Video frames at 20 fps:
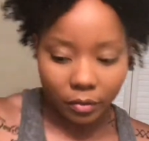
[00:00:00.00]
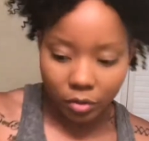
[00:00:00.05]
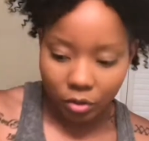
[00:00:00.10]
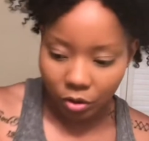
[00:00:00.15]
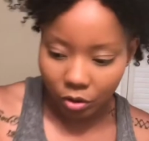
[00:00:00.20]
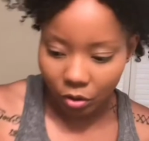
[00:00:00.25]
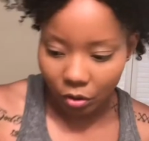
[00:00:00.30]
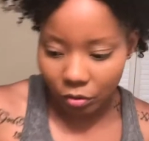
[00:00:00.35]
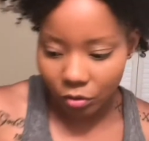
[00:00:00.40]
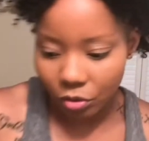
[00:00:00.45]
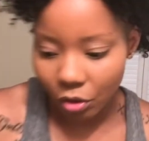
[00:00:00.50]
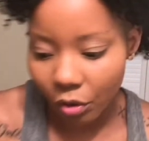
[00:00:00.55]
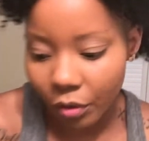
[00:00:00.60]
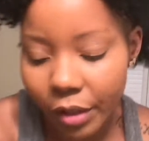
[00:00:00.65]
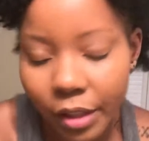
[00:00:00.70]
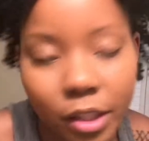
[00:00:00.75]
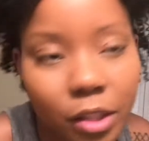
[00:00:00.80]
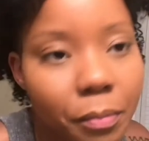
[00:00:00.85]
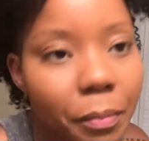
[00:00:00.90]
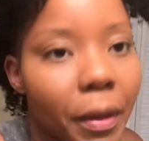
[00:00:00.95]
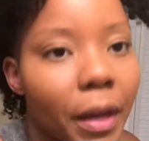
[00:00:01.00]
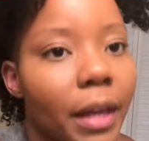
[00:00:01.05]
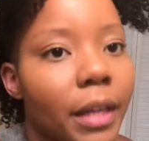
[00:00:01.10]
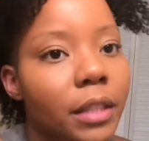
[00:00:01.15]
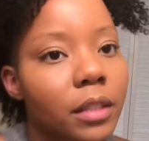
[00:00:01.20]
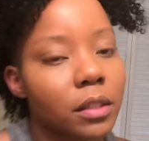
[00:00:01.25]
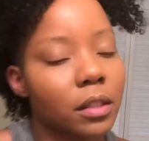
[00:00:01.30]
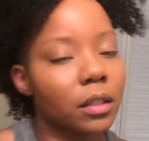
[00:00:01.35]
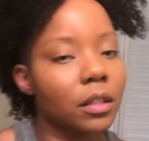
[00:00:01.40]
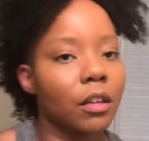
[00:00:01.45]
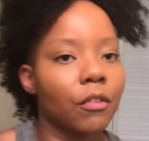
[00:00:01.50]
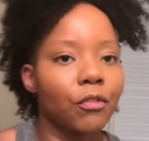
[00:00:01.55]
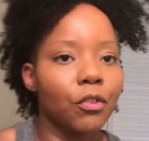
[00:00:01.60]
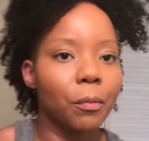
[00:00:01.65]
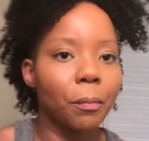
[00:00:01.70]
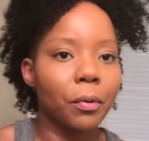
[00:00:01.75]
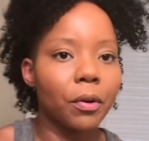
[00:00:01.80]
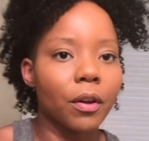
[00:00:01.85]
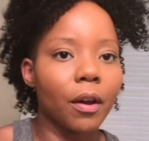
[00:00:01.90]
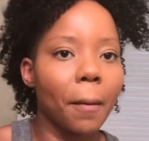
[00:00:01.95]
So don't expect, if
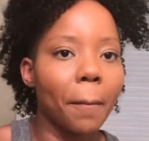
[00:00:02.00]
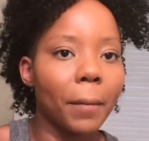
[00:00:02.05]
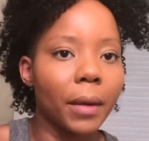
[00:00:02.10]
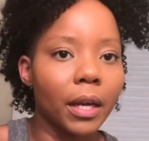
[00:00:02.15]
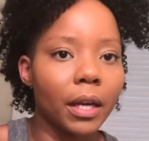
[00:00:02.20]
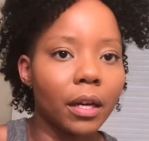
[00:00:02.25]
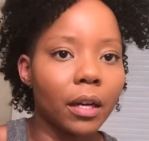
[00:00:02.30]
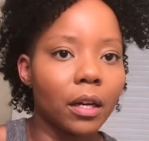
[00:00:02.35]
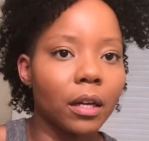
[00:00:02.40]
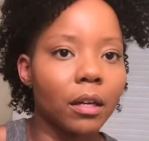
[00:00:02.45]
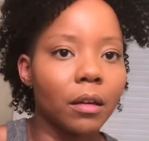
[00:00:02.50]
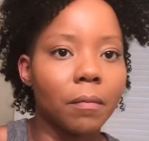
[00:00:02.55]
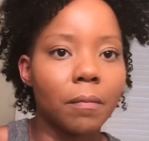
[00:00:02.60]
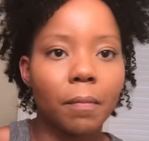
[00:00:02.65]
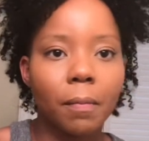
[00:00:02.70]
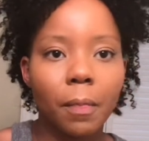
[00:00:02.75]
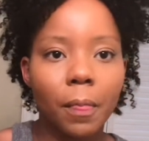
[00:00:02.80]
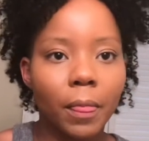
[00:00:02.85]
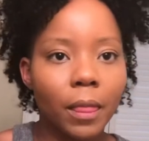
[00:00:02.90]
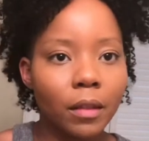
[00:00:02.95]
you put on makeup,